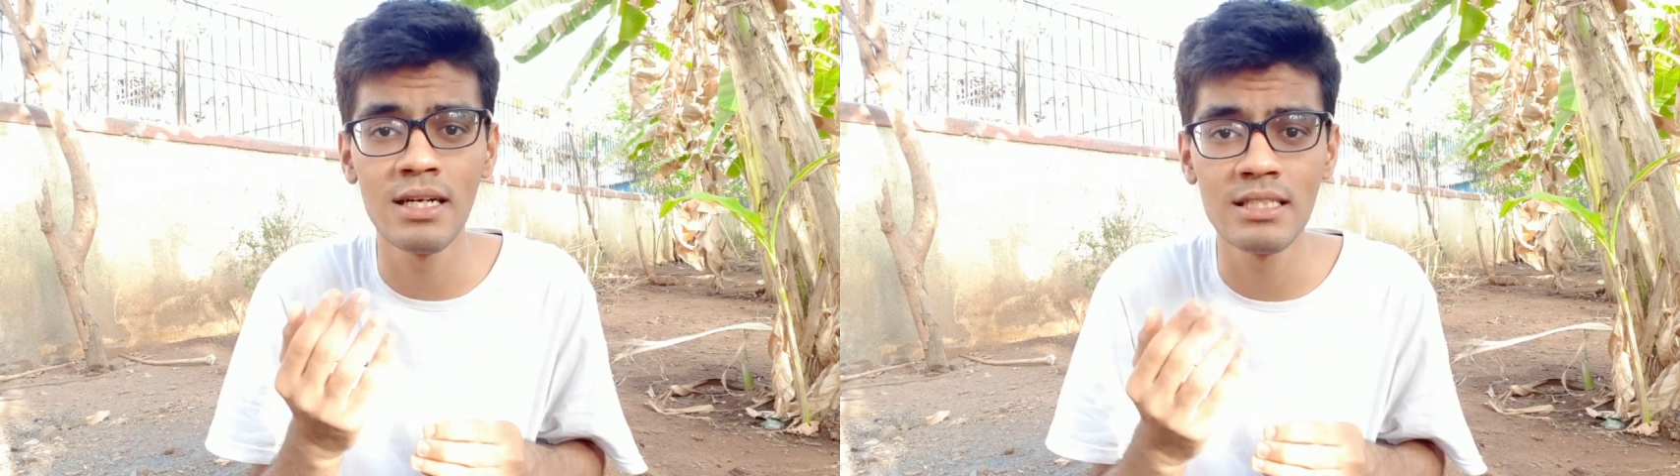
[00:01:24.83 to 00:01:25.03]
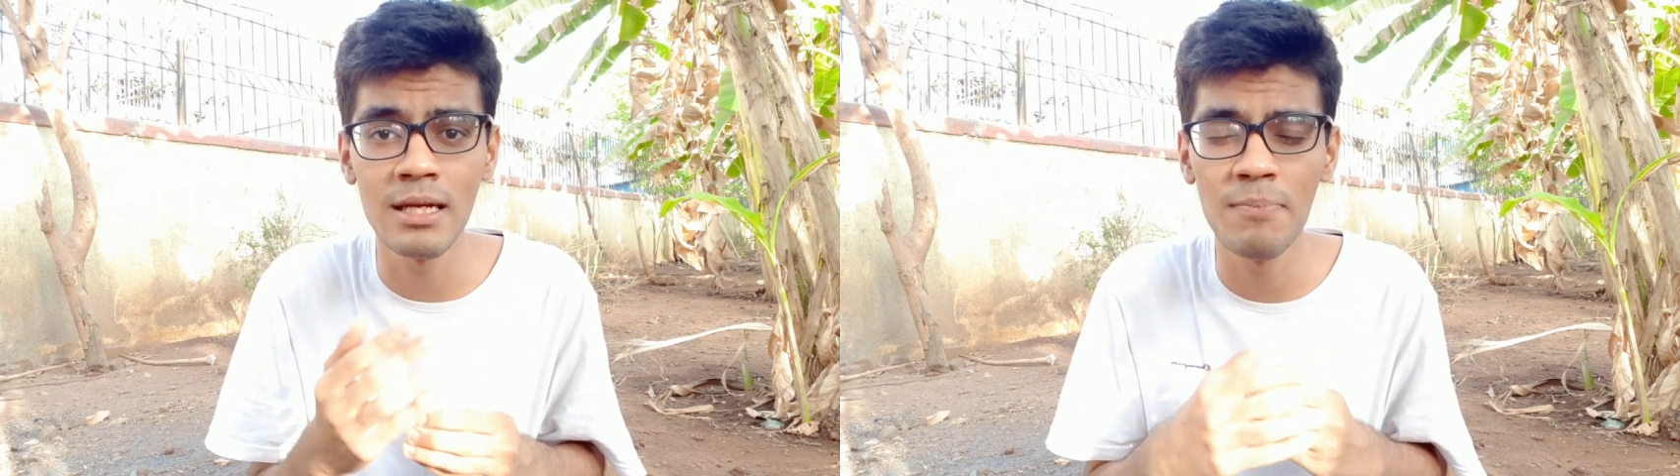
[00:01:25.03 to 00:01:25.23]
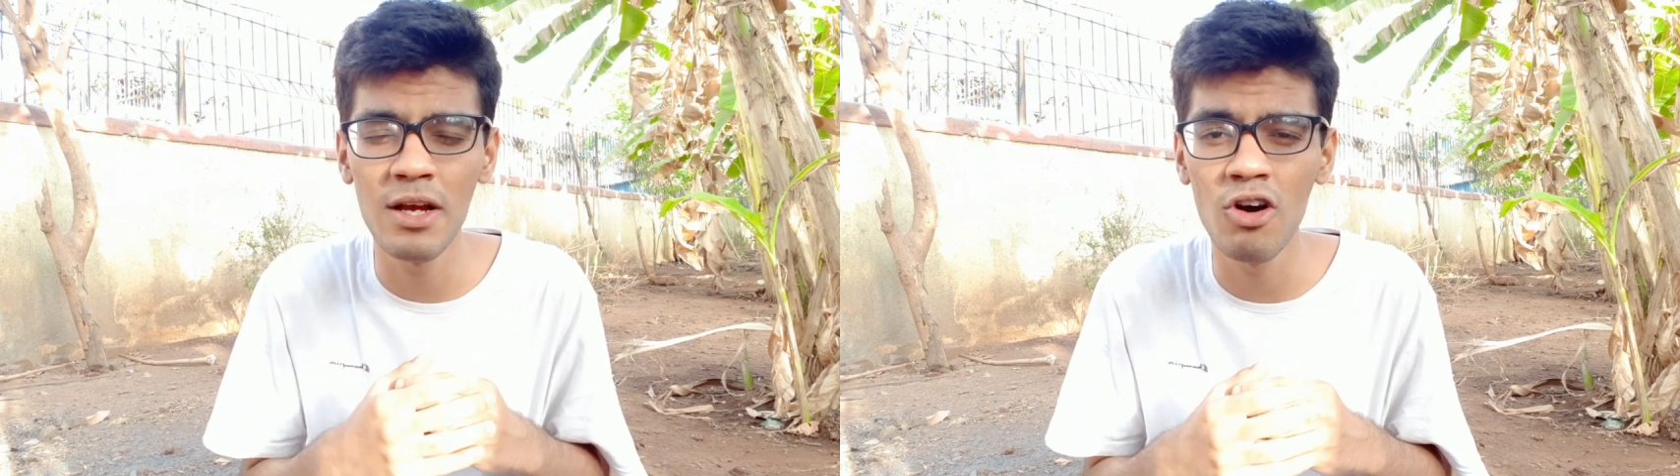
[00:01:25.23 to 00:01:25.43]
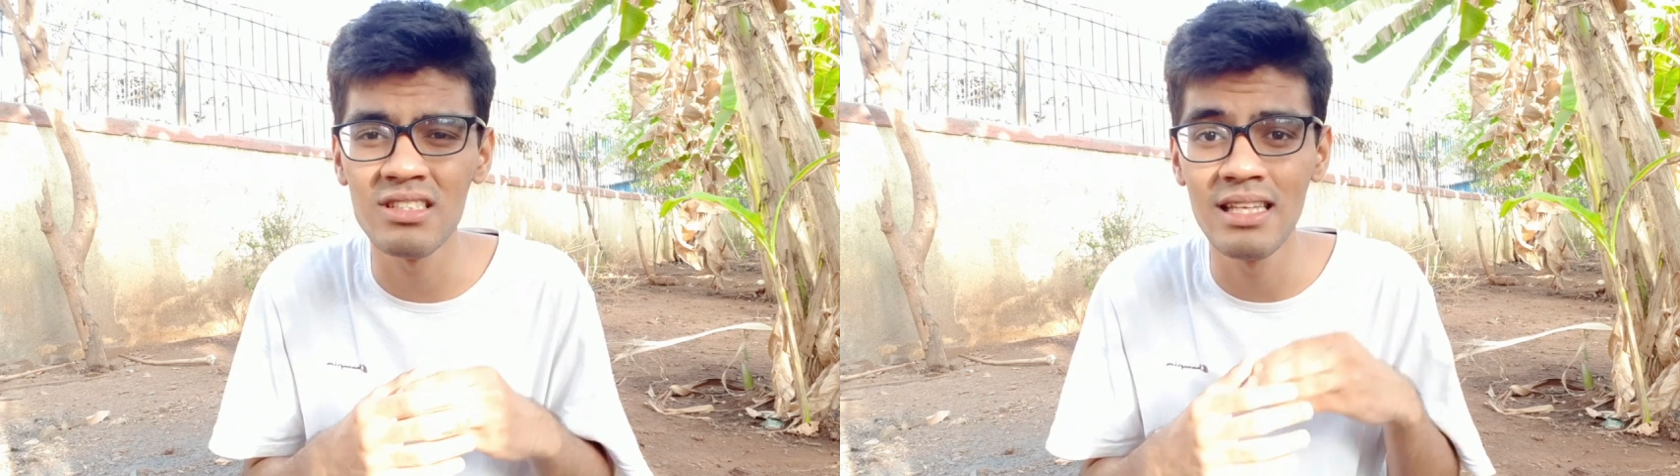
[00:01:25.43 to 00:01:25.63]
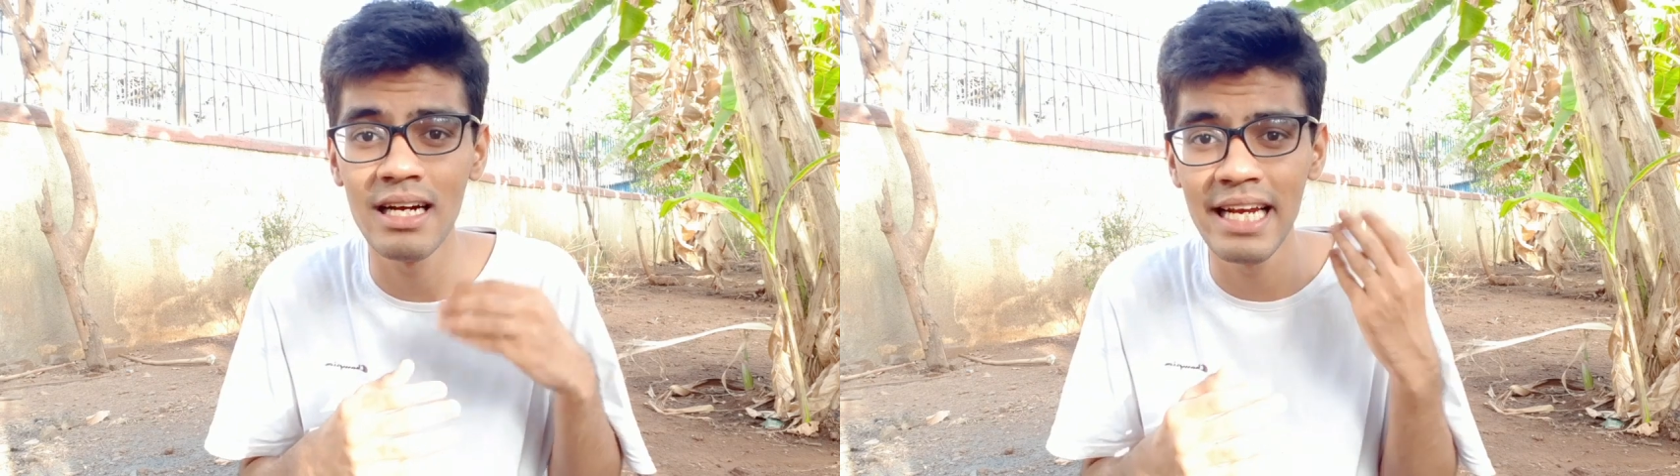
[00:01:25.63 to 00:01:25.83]
person,
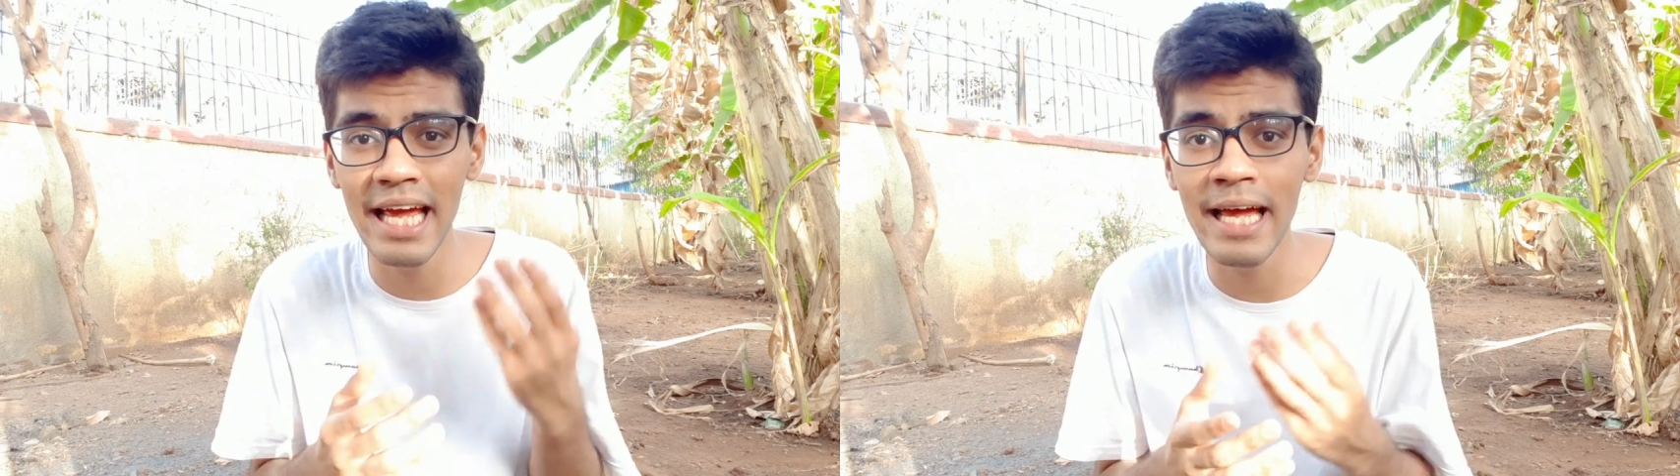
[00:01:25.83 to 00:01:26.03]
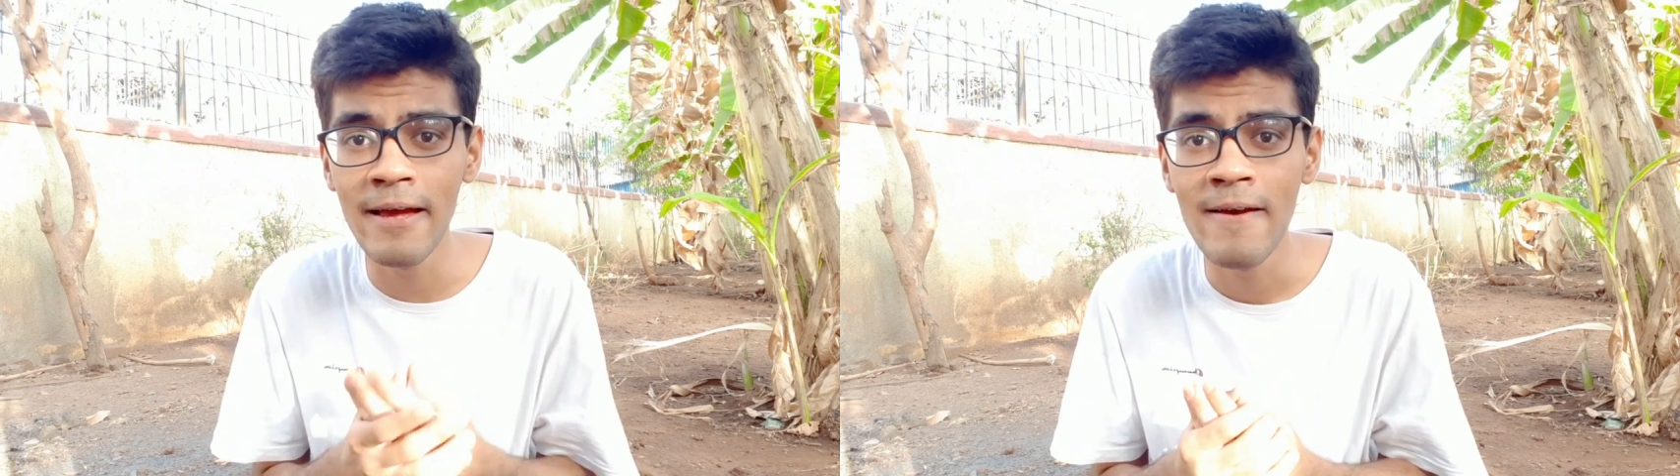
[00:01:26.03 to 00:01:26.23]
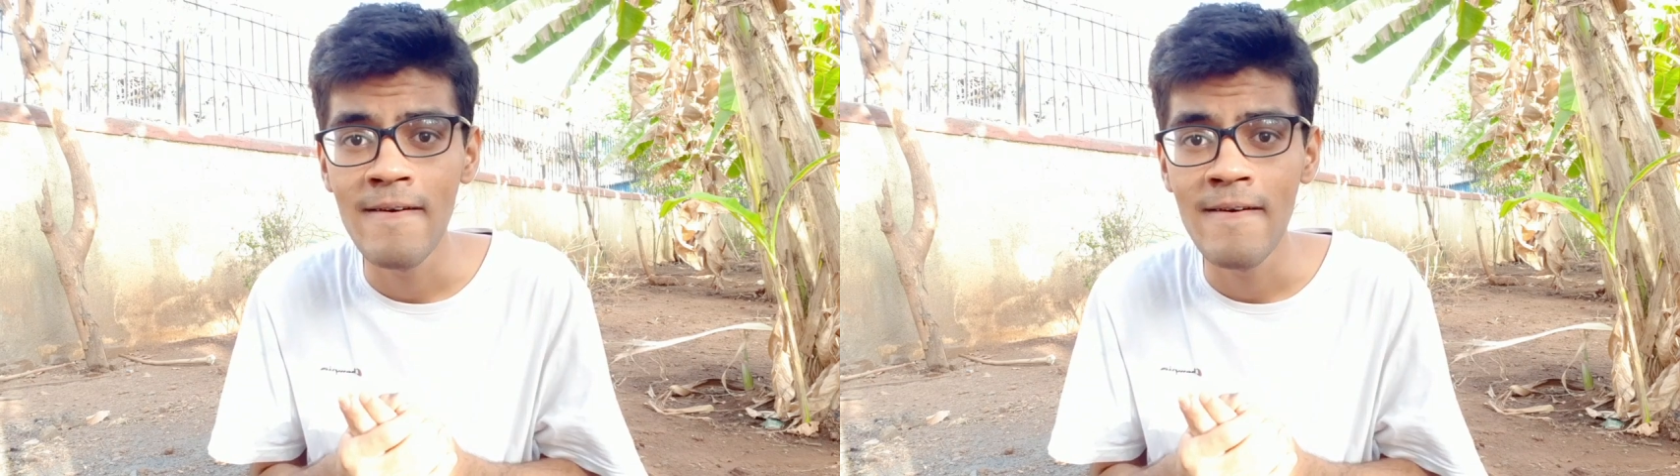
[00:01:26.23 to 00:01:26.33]
because the day